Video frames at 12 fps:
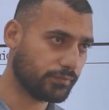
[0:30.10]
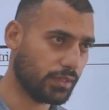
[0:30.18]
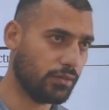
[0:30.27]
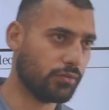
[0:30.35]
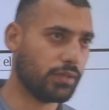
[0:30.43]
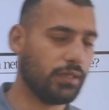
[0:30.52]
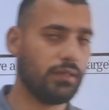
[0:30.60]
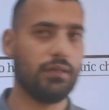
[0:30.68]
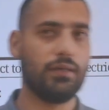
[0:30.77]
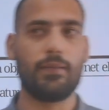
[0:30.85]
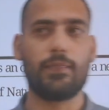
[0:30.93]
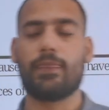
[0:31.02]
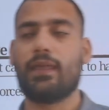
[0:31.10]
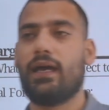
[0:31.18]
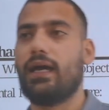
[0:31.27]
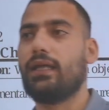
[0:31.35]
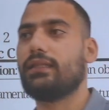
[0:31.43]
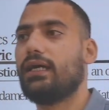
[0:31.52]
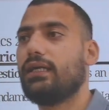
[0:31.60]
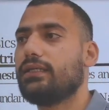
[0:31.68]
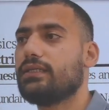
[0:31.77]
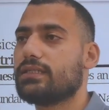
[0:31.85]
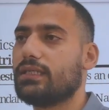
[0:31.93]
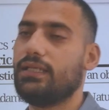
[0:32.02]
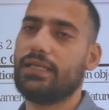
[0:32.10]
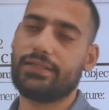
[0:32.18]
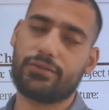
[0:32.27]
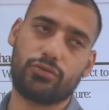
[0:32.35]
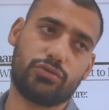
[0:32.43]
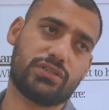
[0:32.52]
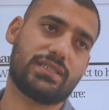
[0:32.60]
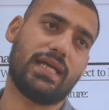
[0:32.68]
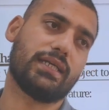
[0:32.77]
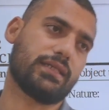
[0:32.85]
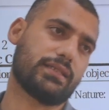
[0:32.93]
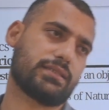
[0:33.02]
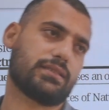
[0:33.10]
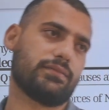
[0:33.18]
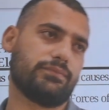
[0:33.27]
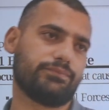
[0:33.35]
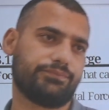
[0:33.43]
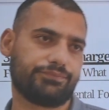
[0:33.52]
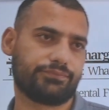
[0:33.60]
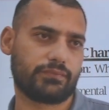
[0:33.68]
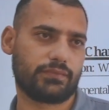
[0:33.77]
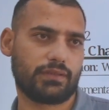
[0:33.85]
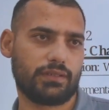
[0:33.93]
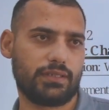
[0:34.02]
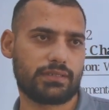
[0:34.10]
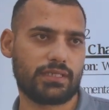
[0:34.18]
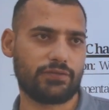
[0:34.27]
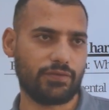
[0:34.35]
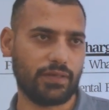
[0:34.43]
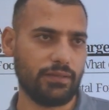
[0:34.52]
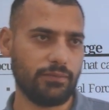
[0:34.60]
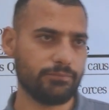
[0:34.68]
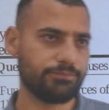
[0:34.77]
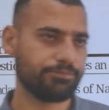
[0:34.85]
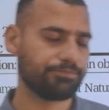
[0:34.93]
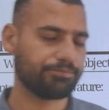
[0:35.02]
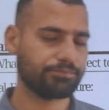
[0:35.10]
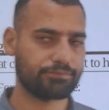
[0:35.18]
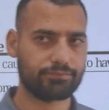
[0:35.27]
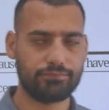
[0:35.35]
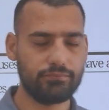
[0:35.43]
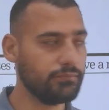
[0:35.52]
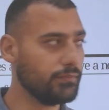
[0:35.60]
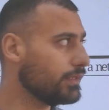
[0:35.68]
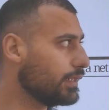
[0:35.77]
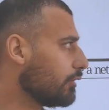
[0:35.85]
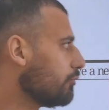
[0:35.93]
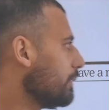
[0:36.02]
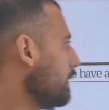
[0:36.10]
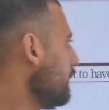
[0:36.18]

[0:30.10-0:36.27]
okay, and that is electrostatics. Is that fine? That will be